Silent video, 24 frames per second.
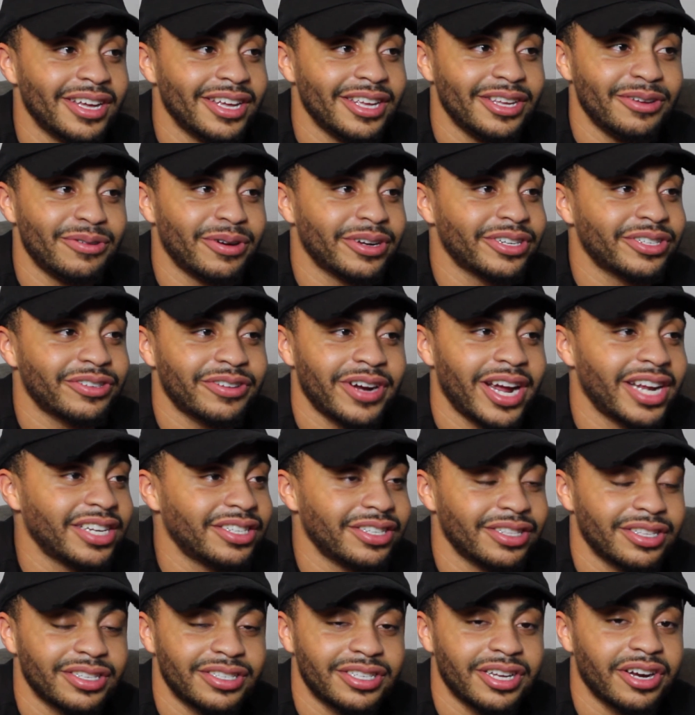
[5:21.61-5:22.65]
weren't
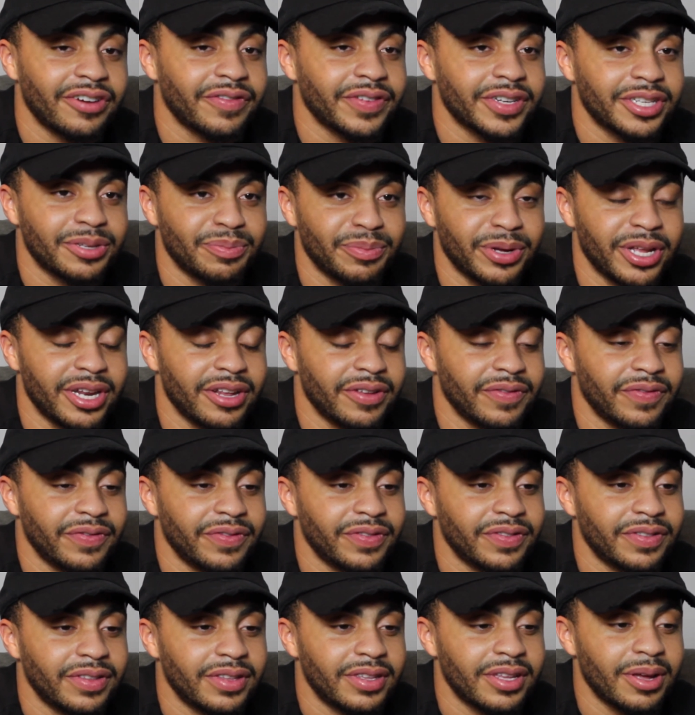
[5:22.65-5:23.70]
scratching the surface. But if
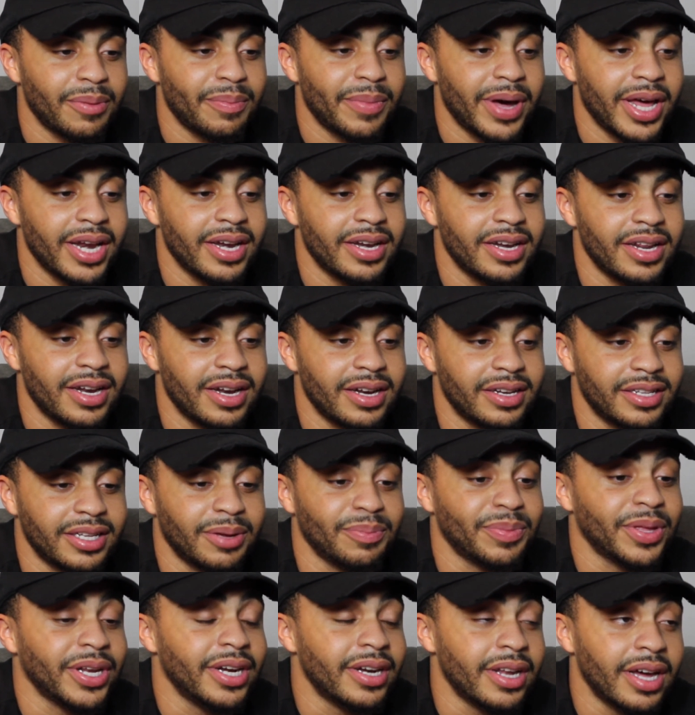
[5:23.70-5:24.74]
somebody needed
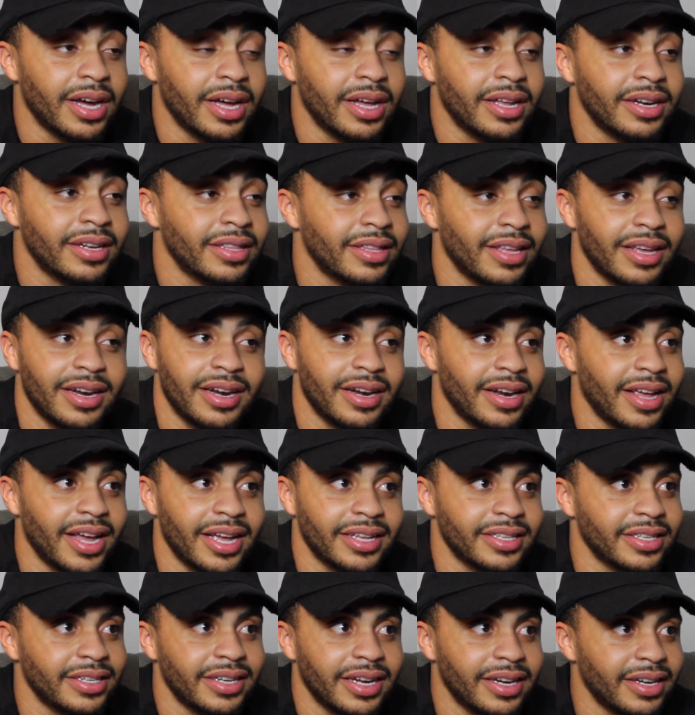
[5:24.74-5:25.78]
something done, they didn't
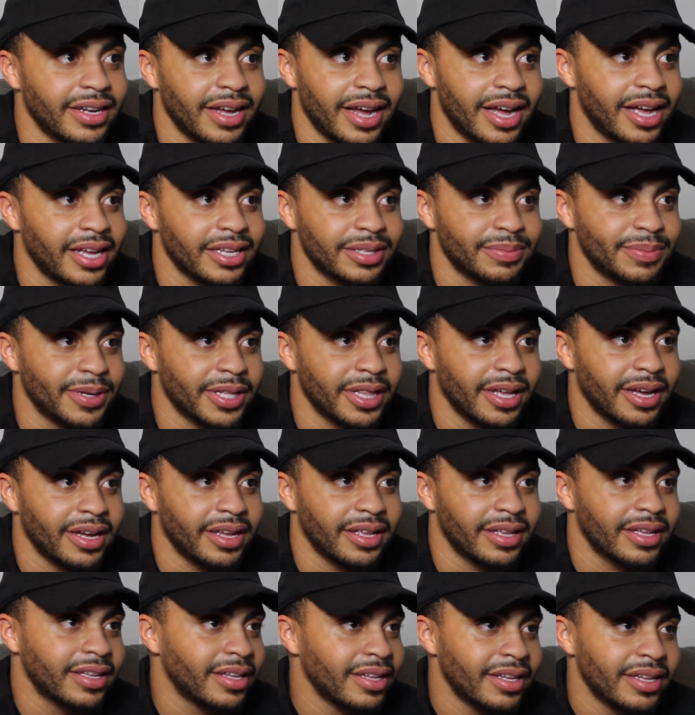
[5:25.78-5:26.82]
hesitate to ask me. Like,
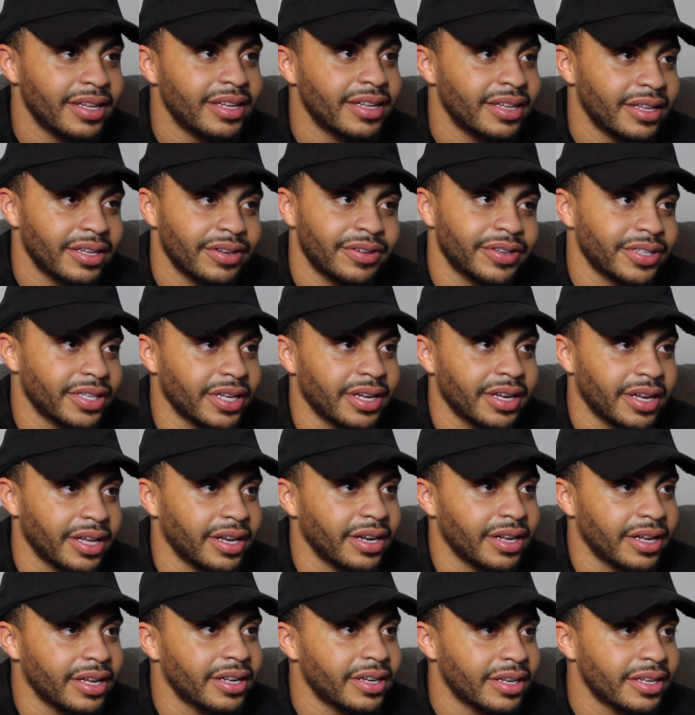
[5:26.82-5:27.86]
Chris could
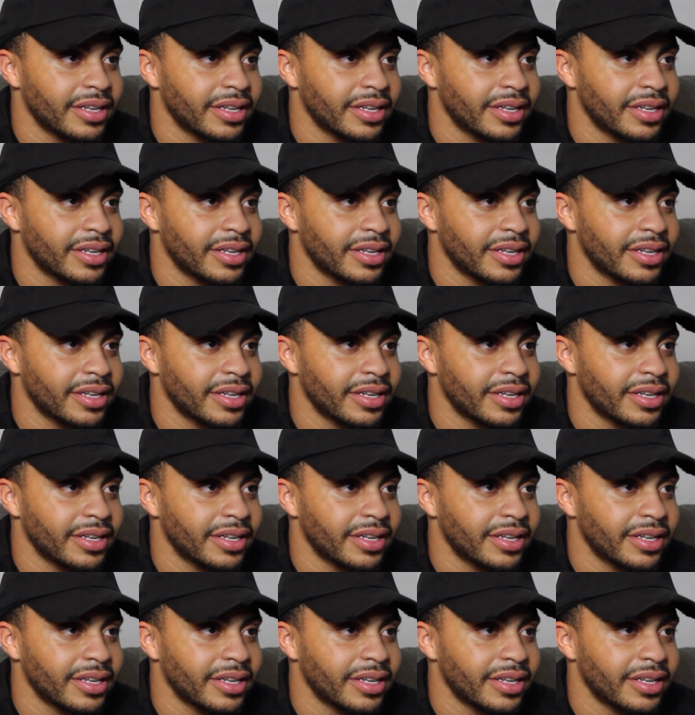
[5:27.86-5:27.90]
get it.